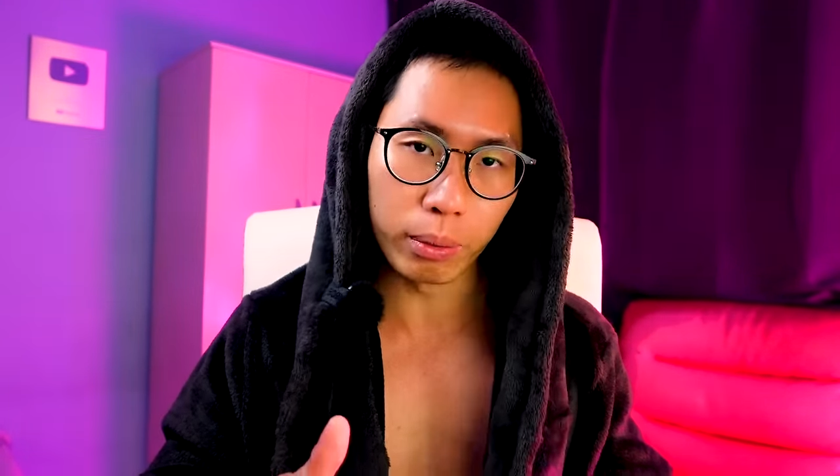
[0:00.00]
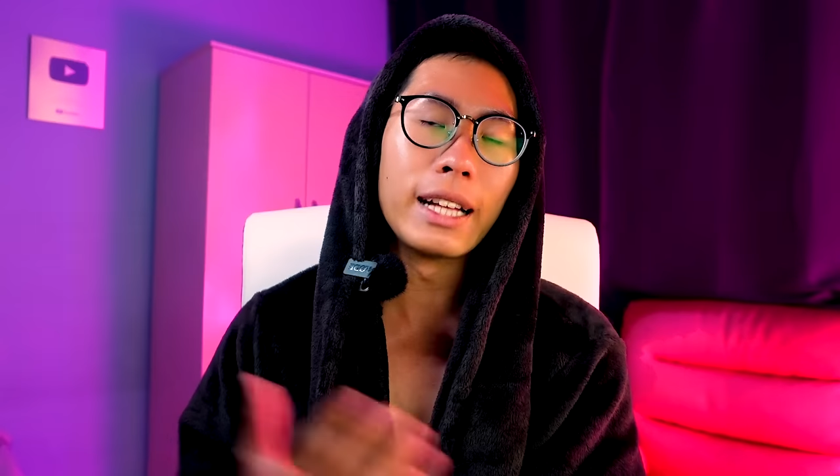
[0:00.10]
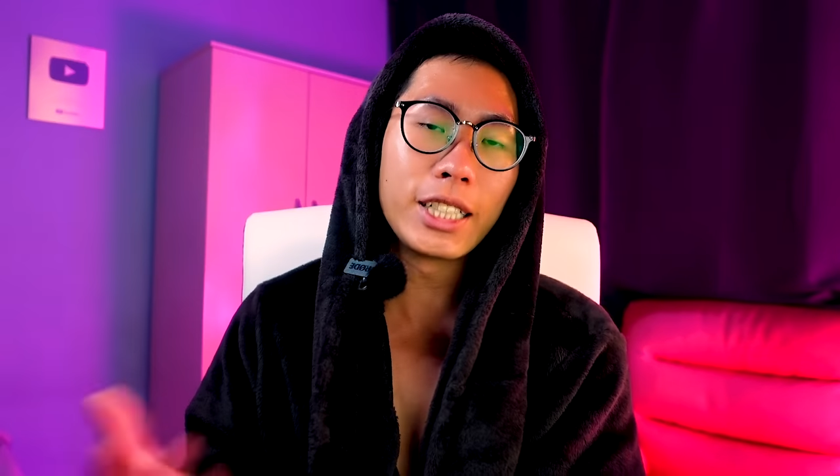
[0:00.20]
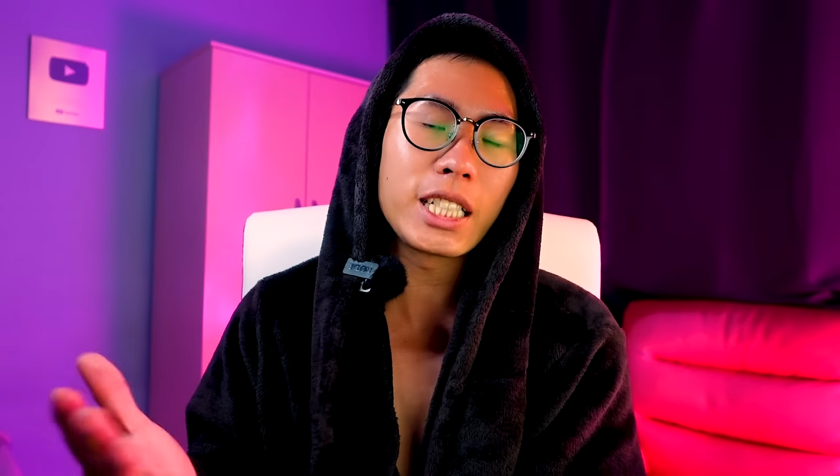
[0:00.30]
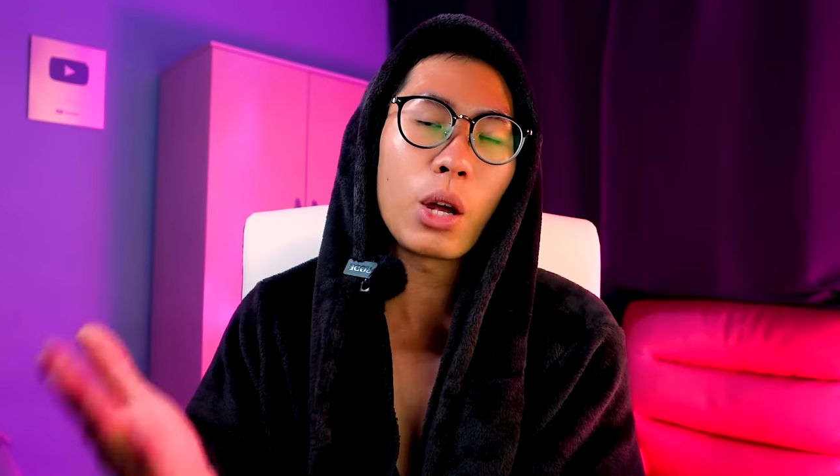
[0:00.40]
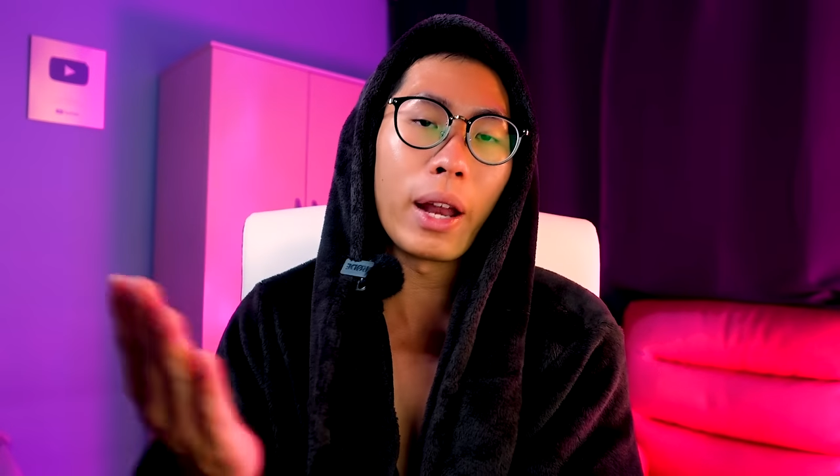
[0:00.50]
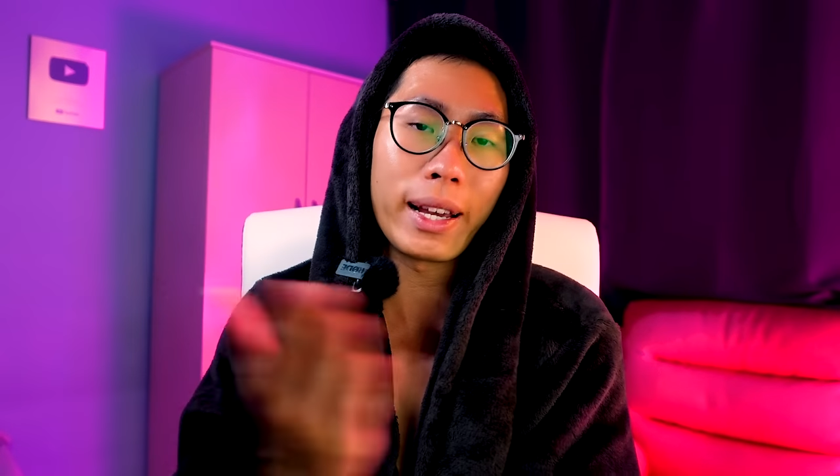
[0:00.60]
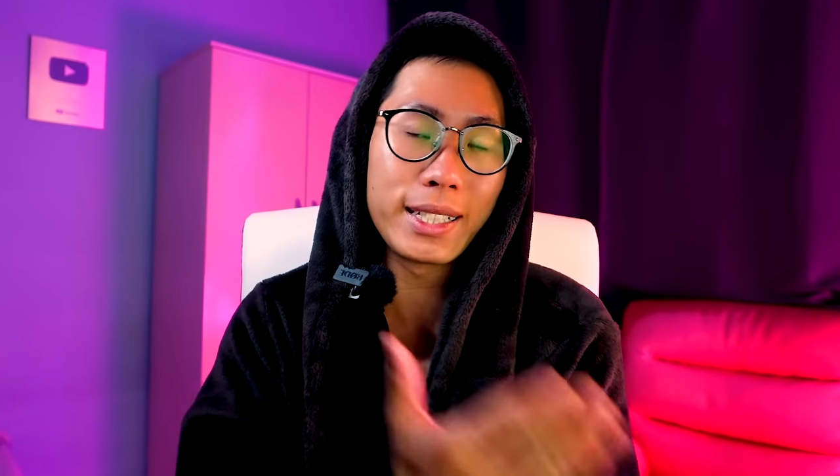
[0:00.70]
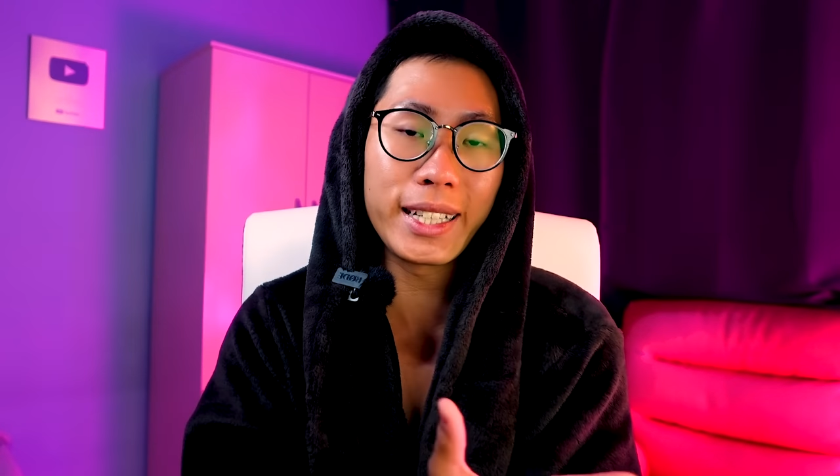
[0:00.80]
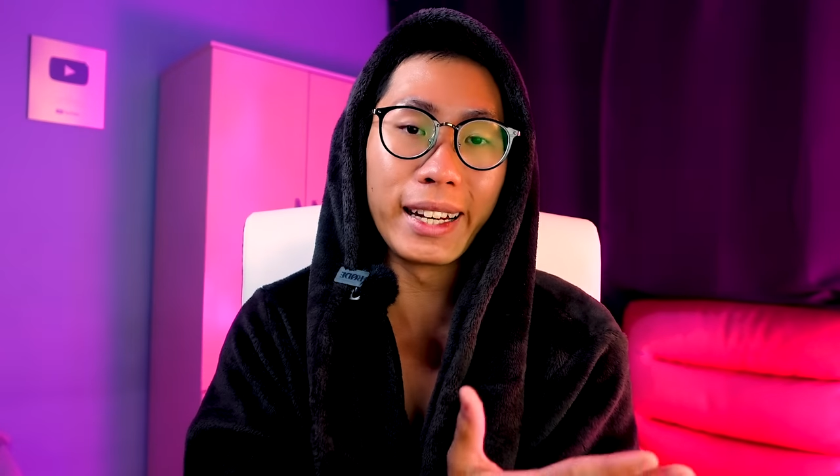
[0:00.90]
And just now,
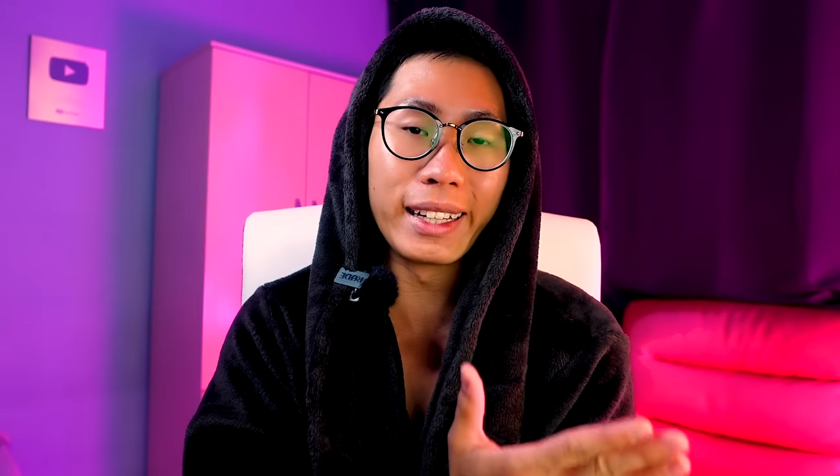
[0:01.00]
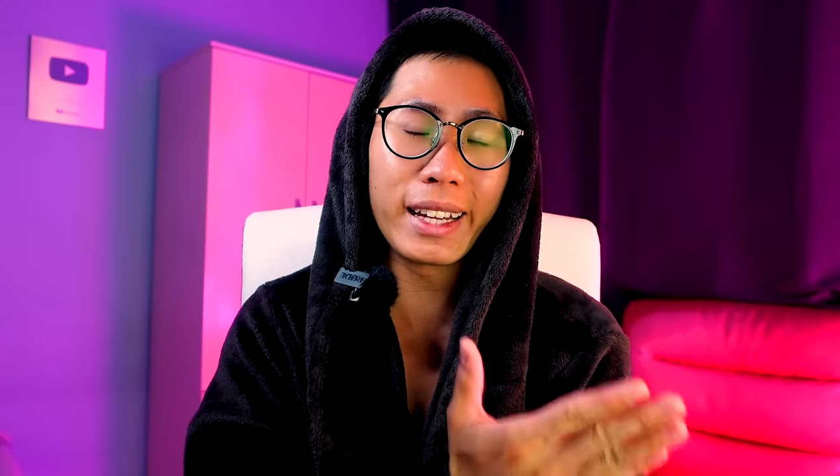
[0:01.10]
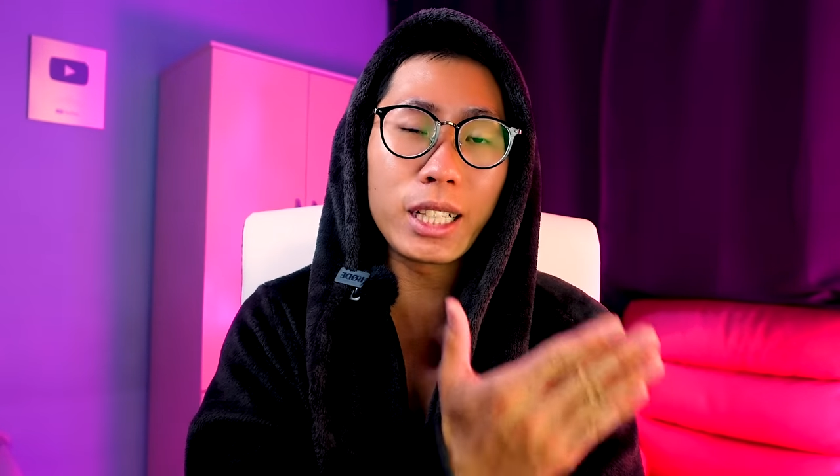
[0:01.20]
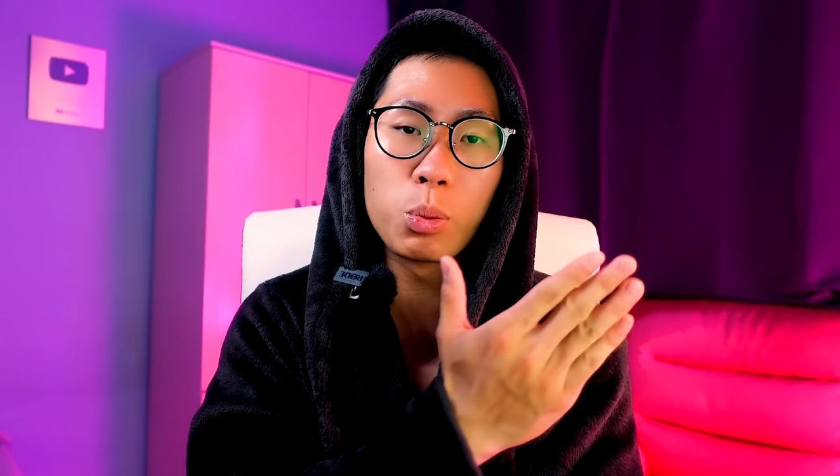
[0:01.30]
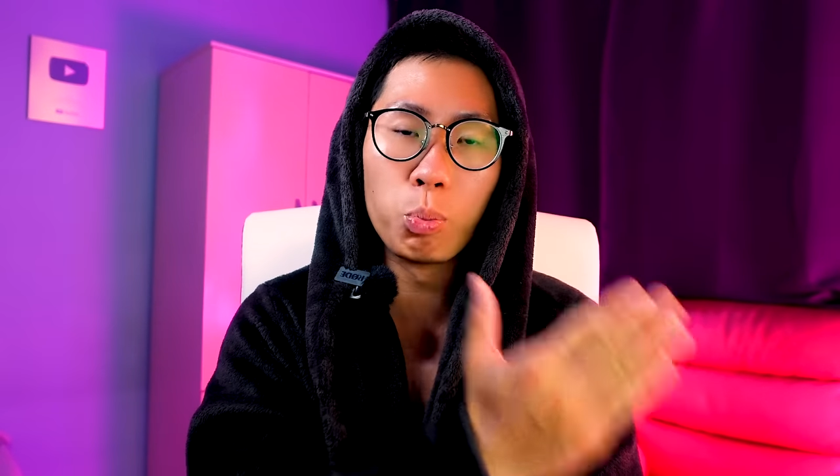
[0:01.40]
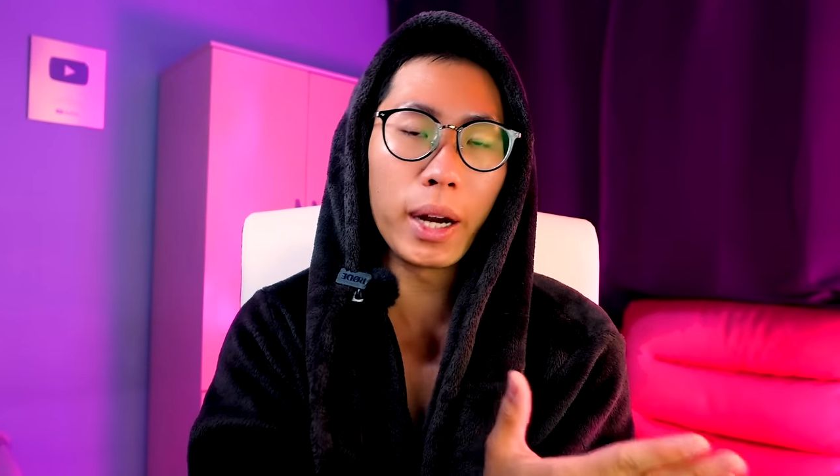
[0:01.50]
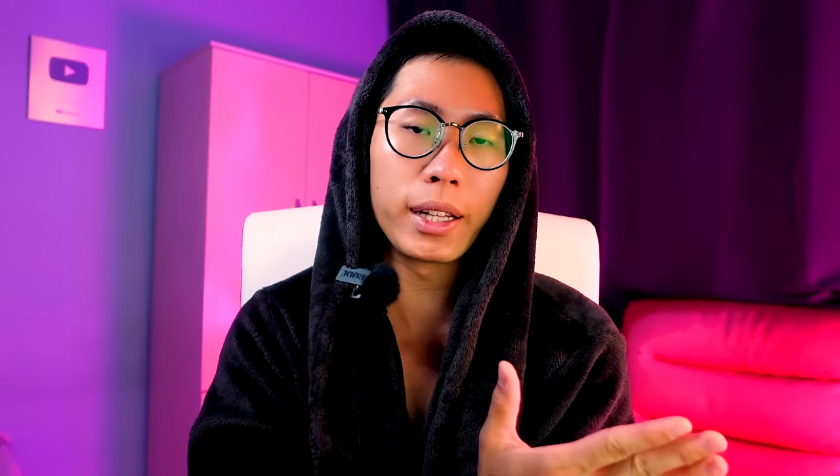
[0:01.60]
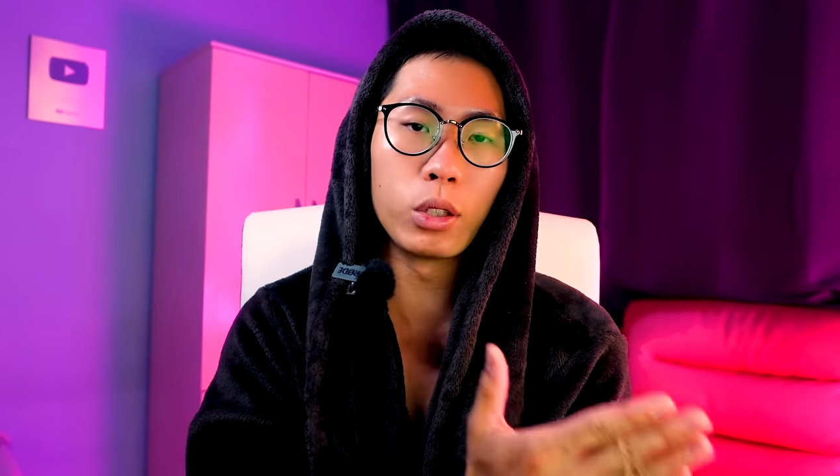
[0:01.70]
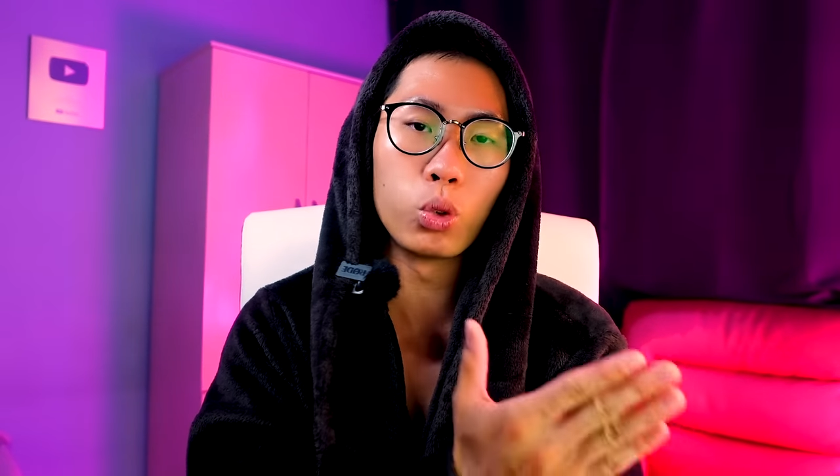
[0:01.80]
like I said, it takes money